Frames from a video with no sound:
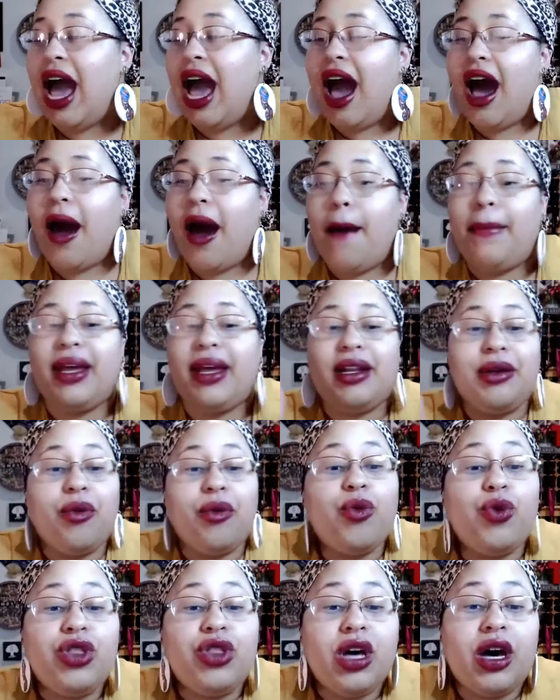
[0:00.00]
Uh, but
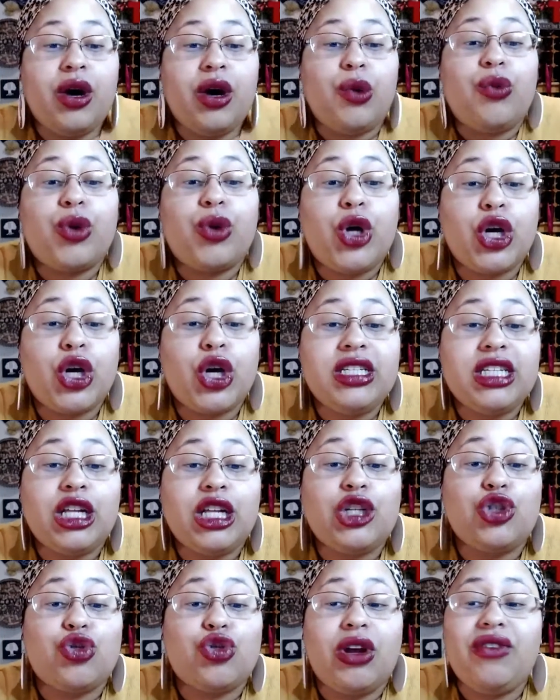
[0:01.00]
the Cookie
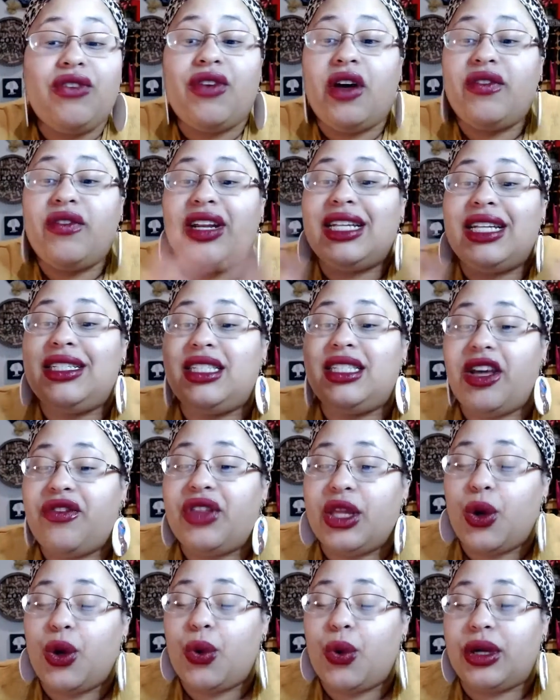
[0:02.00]
Cellars Red Velvet is
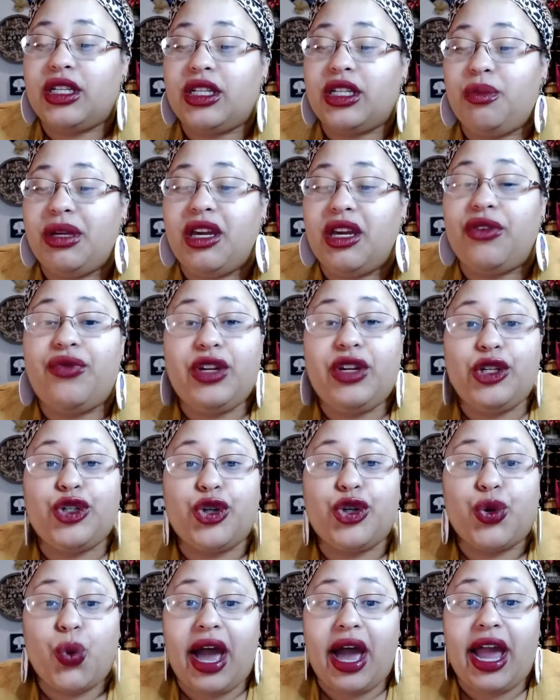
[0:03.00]
definitely going to be a featured
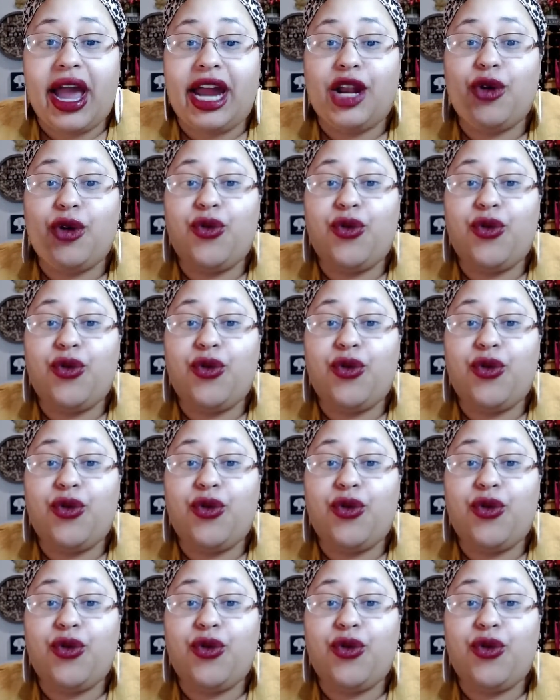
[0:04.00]
wine